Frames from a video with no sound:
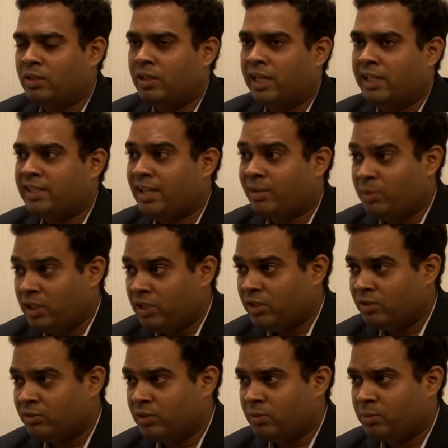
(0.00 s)

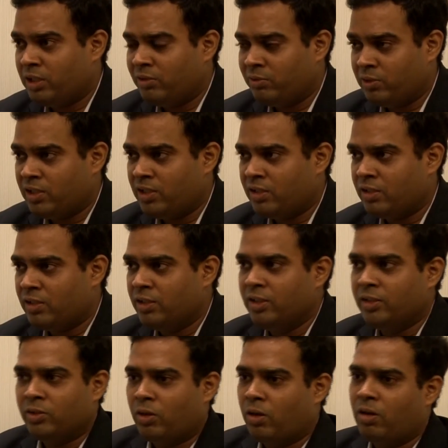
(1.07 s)
examination for me in physics,
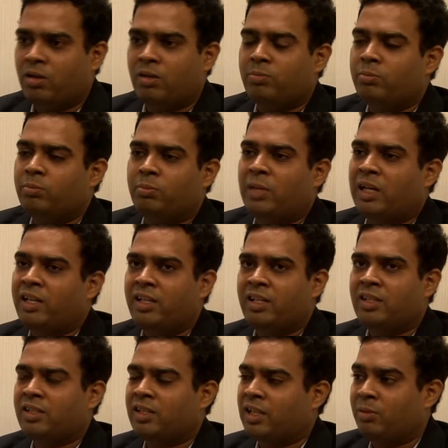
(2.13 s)
or Monday
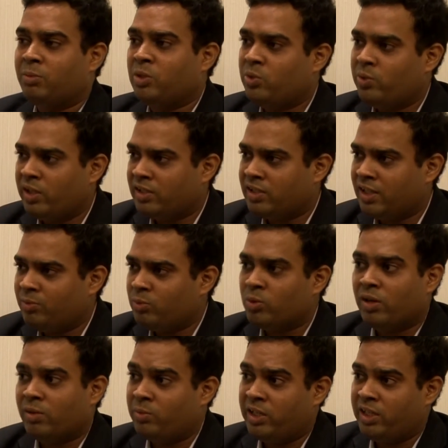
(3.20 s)
is a chemistry exam, so
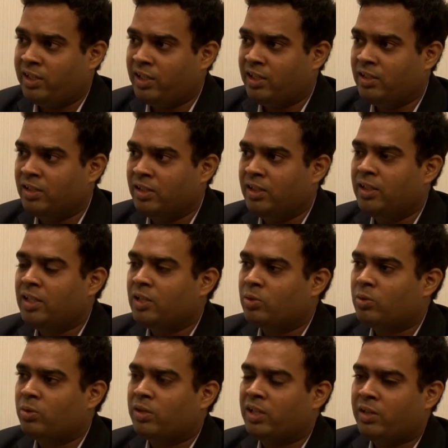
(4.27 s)
I'm reading it.
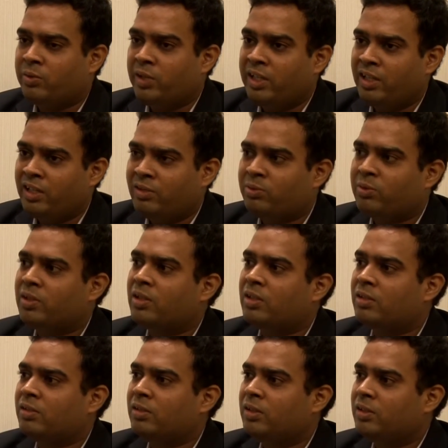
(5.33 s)
So they are reading it for